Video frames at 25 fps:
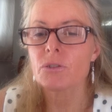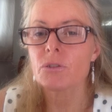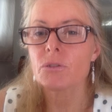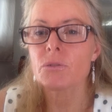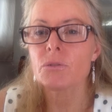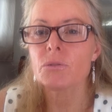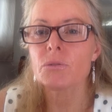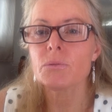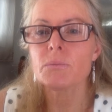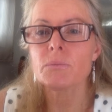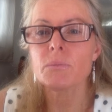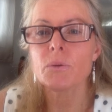
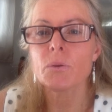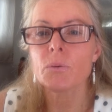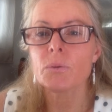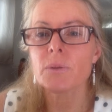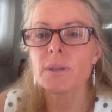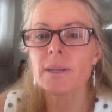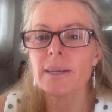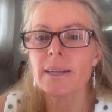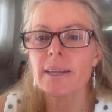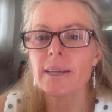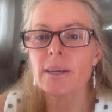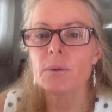do all
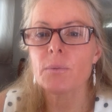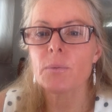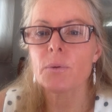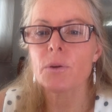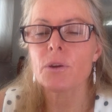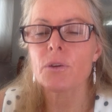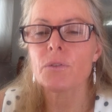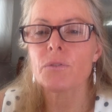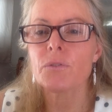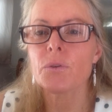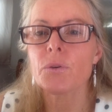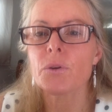the
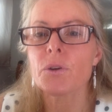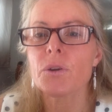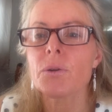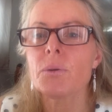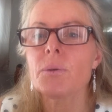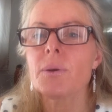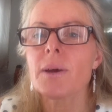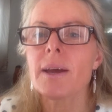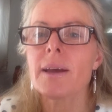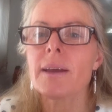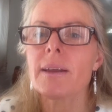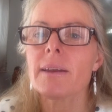legwork for
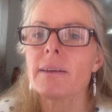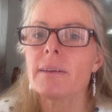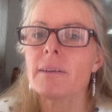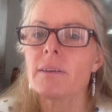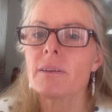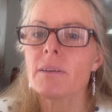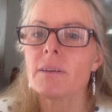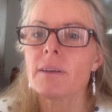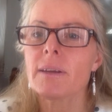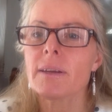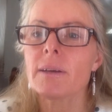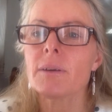you
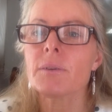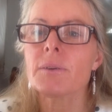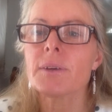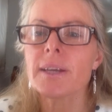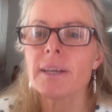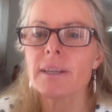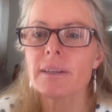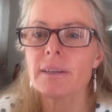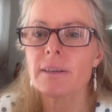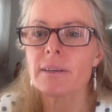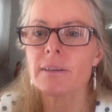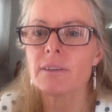and it'll
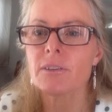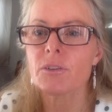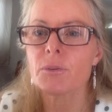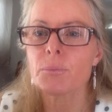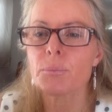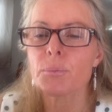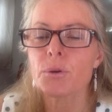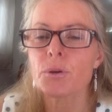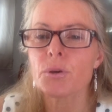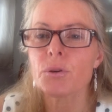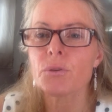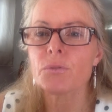get its
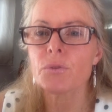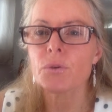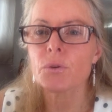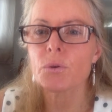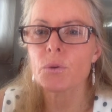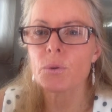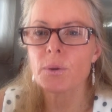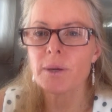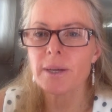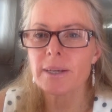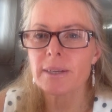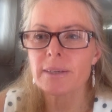approval
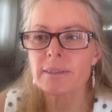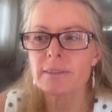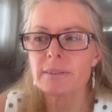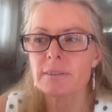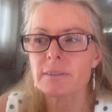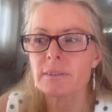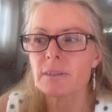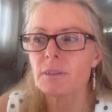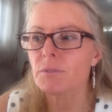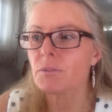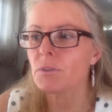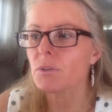
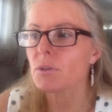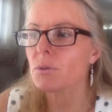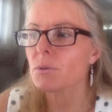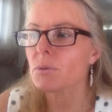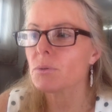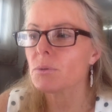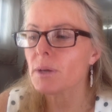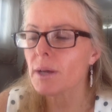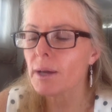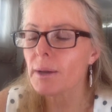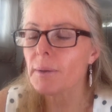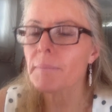quickest if
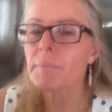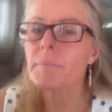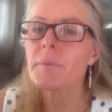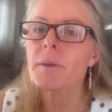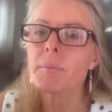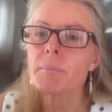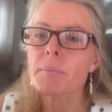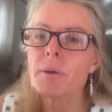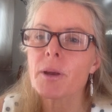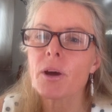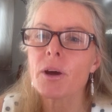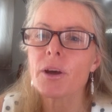you
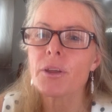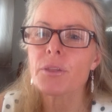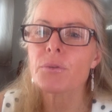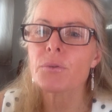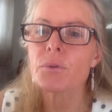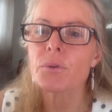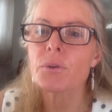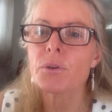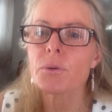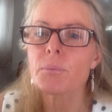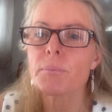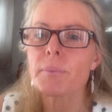apply
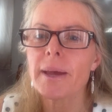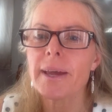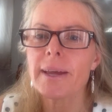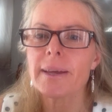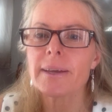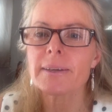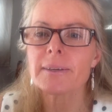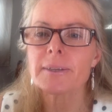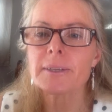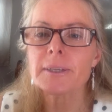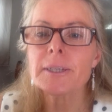through your bank.